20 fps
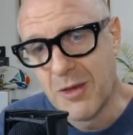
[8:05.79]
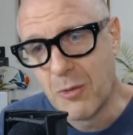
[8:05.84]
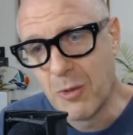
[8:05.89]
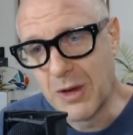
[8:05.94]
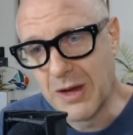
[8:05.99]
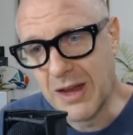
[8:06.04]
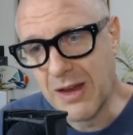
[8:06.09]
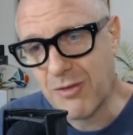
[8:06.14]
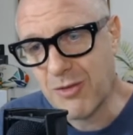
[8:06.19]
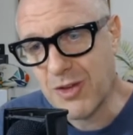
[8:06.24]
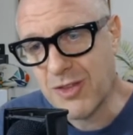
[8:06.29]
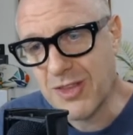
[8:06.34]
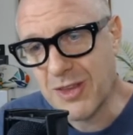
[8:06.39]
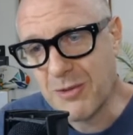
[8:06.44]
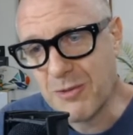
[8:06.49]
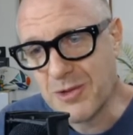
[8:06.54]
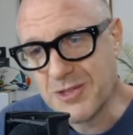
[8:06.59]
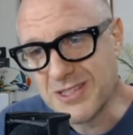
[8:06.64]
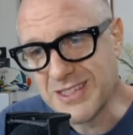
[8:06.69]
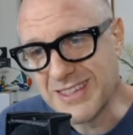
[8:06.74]
when
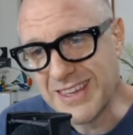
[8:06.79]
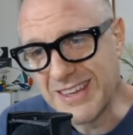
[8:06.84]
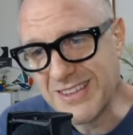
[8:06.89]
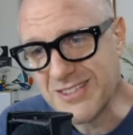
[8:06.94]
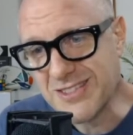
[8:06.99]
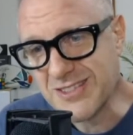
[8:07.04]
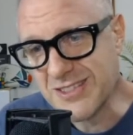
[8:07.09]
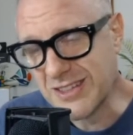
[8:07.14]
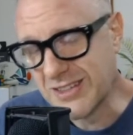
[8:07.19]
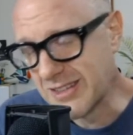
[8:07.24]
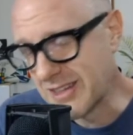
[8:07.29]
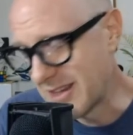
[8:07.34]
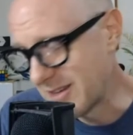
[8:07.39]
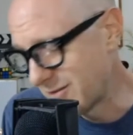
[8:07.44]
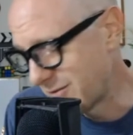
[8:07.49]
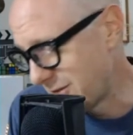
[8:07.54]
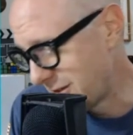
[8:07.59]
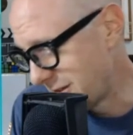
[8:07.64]
everything was against it. And